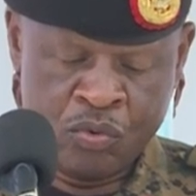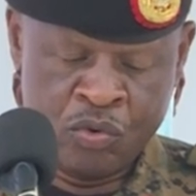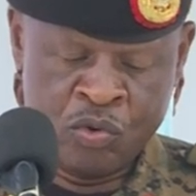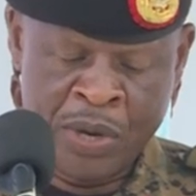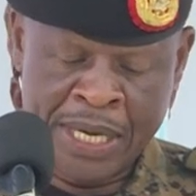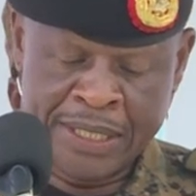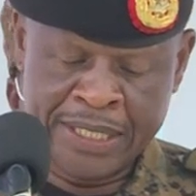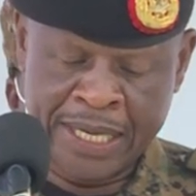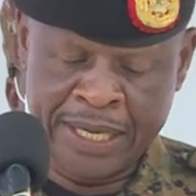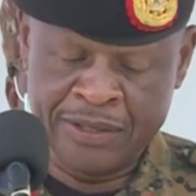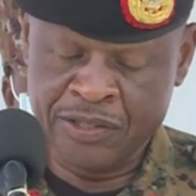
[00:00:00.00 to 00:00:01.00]
Your
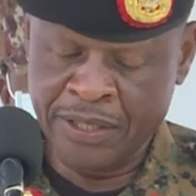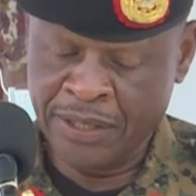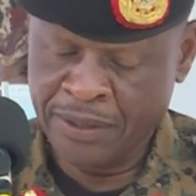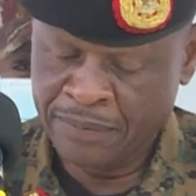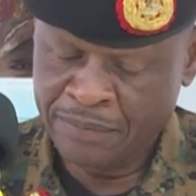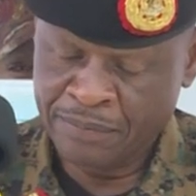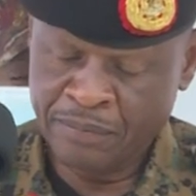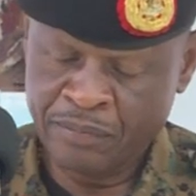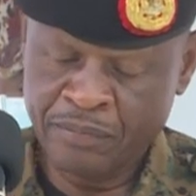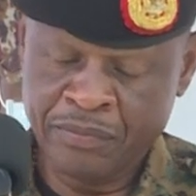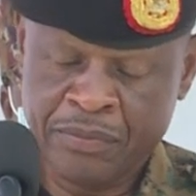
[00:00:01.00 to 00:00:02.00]
Excellency,
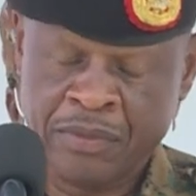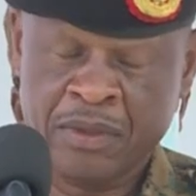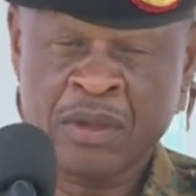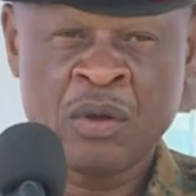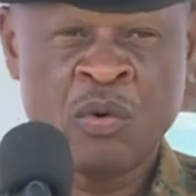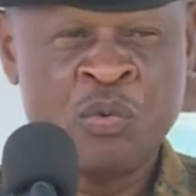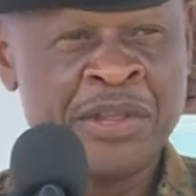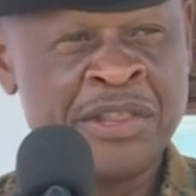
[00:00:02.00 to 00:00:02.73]
with